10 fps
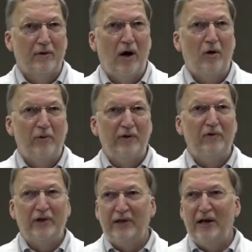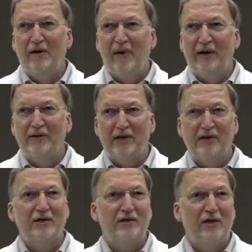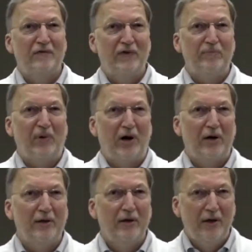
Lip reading: all we really care about is SEC football,